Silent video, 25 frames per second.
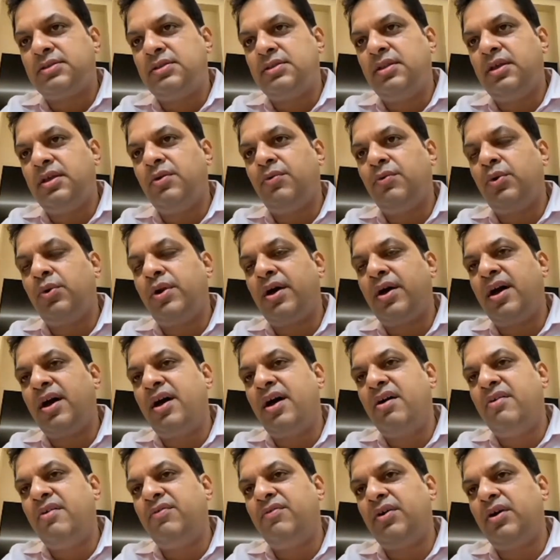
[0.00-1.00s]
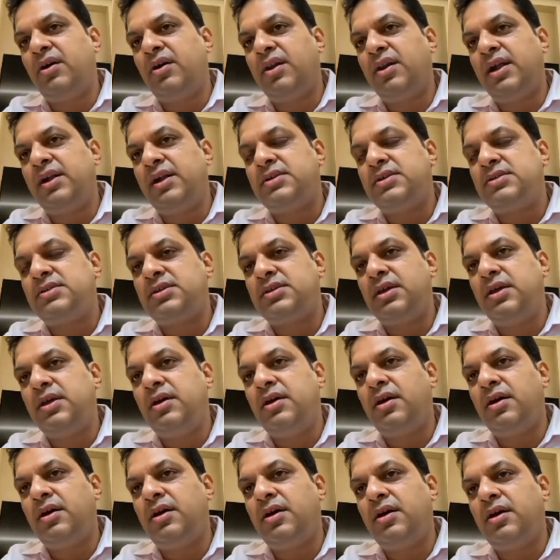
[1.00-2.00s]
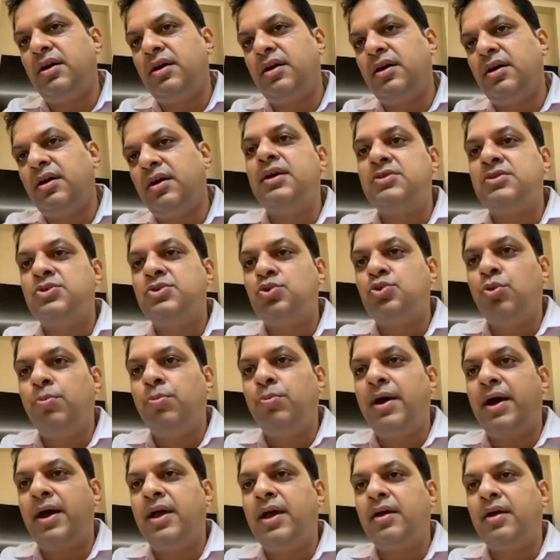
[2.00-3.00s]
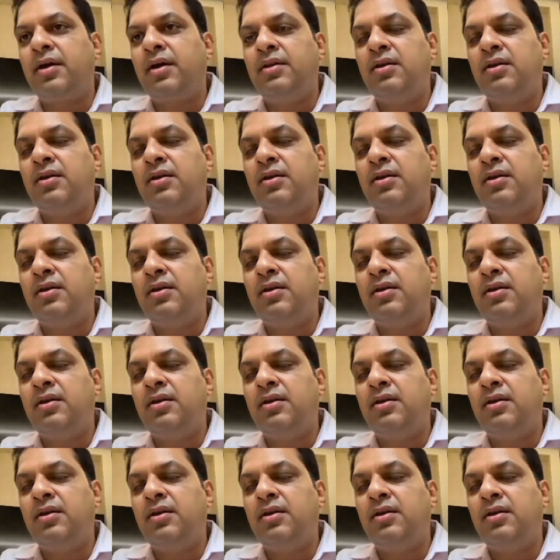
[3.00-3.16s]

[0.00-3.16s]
They would have, let's say, a Nifty PSU Bank,